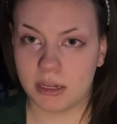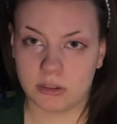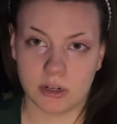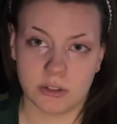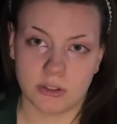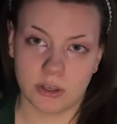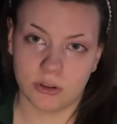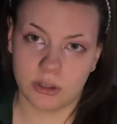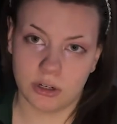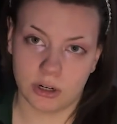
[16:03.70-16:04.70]
that's not a skill
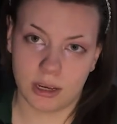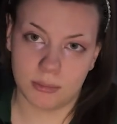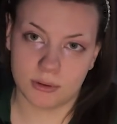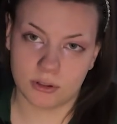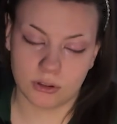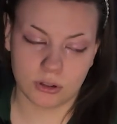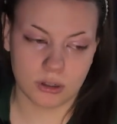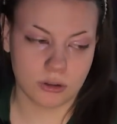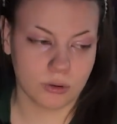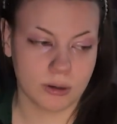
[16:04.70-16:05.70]
that you're able to
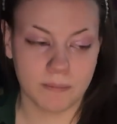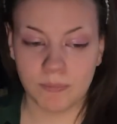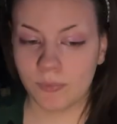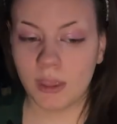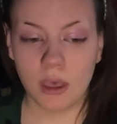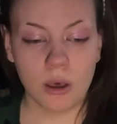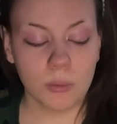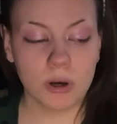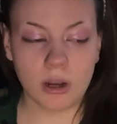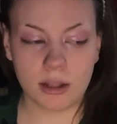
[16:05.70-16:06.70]
learn or
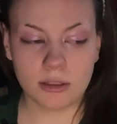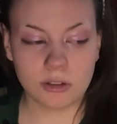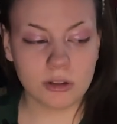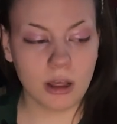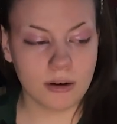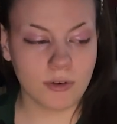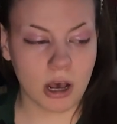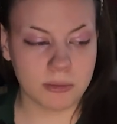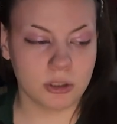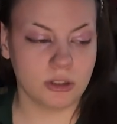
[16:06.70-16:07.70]
whatnot. There's a lot of
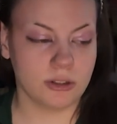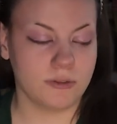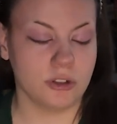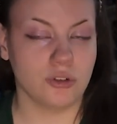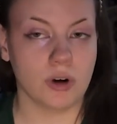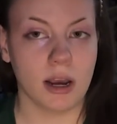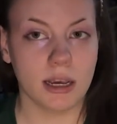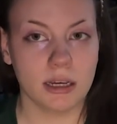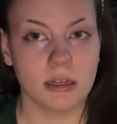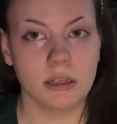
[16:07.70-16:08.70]
options if you're
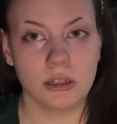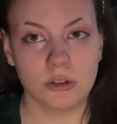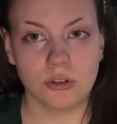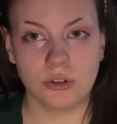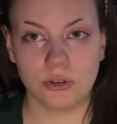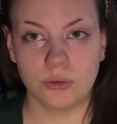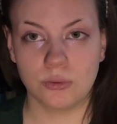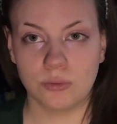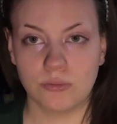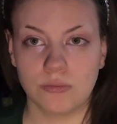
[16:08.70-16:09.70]
trying
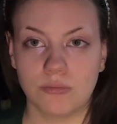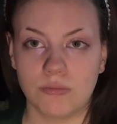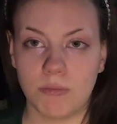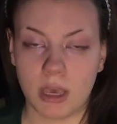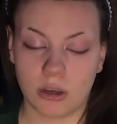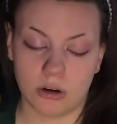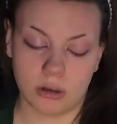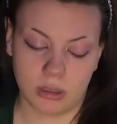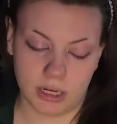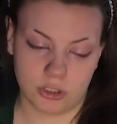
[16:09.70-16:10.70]
to make your
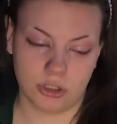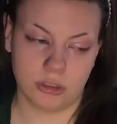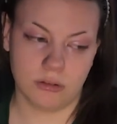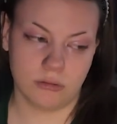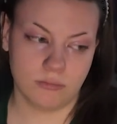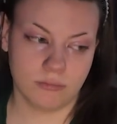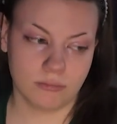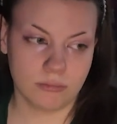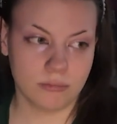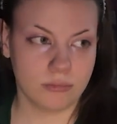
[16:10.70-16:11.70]
collection
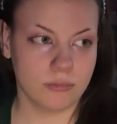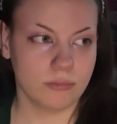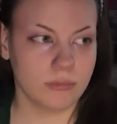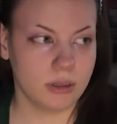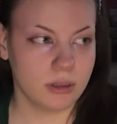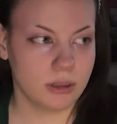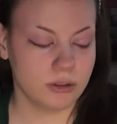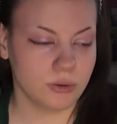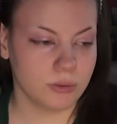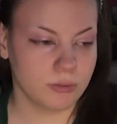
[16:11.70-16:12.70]

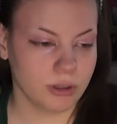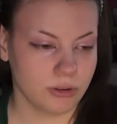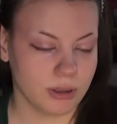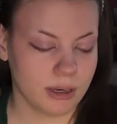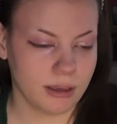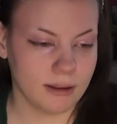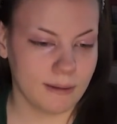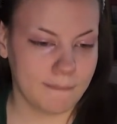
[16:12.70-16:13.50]
into a real thing.